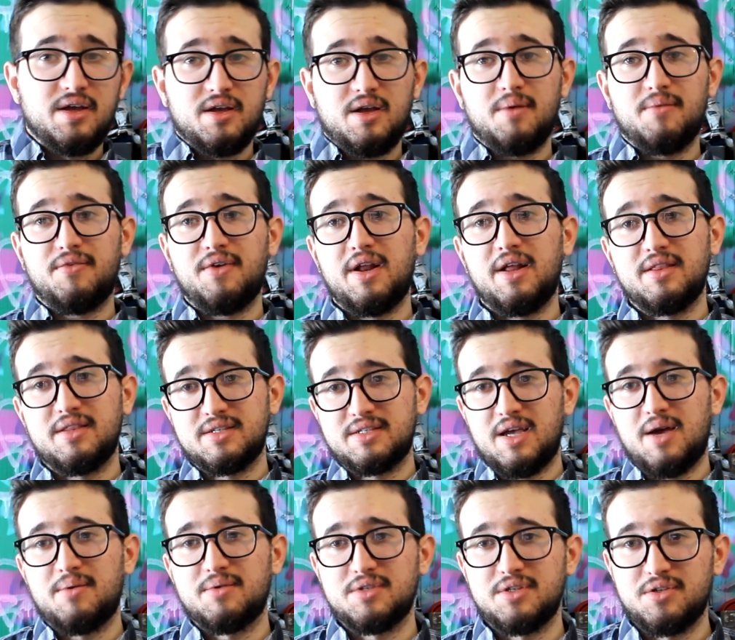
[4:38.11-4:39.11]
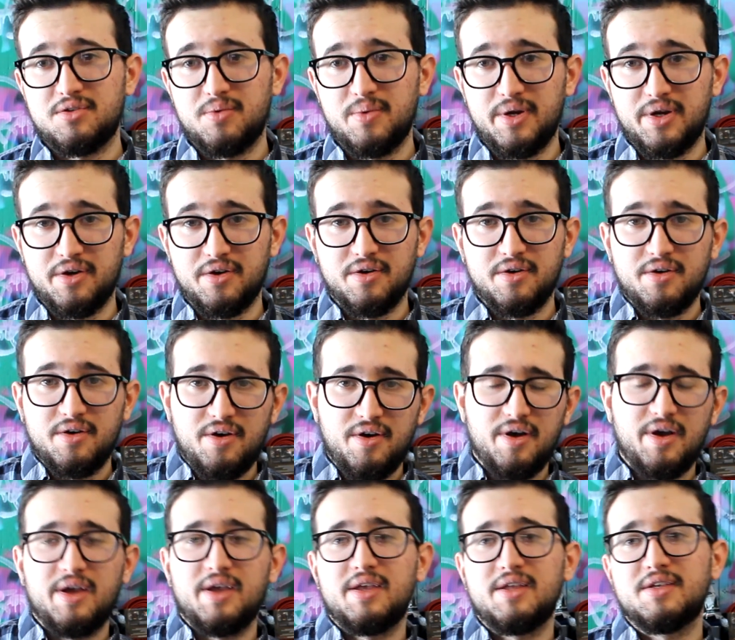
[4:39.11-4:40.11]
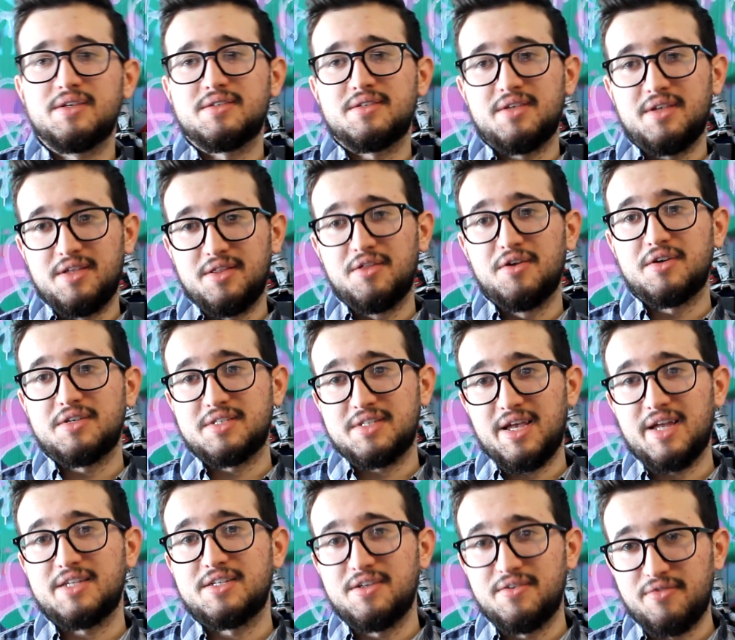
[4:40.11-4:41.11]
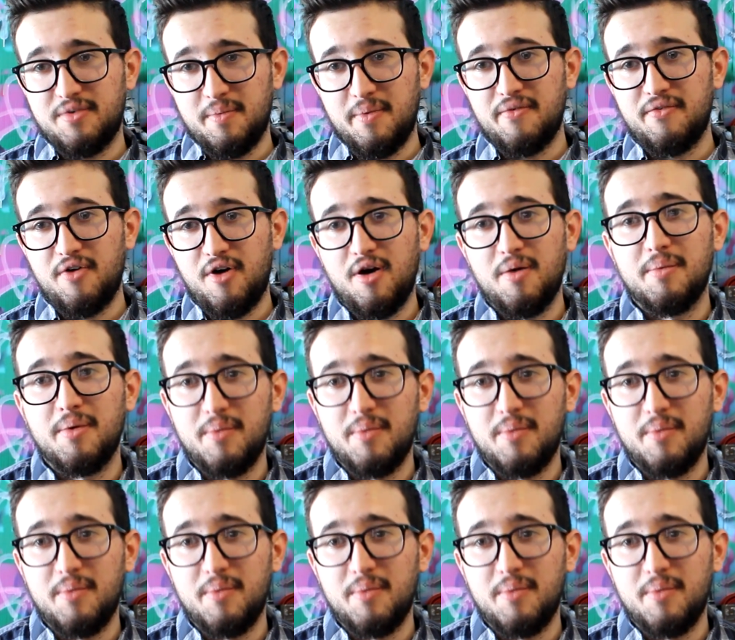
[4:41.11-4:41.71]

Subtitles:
Come find out, this guy wasn't a tweaker. Alright, he looked sketchy from afar,